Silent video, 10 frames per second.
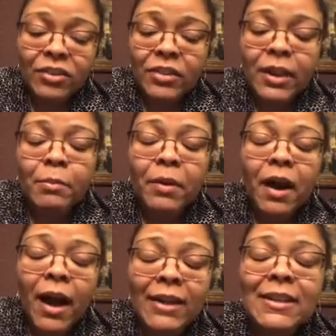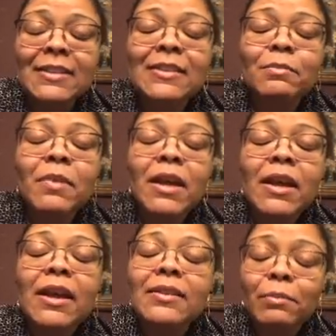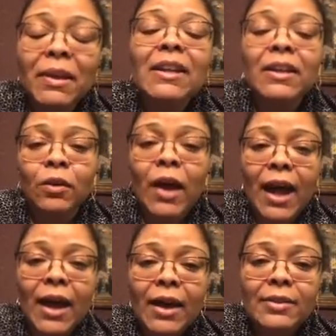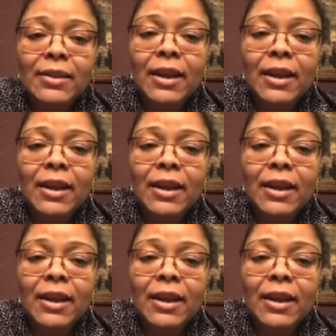them. But autism is a big deal, guys.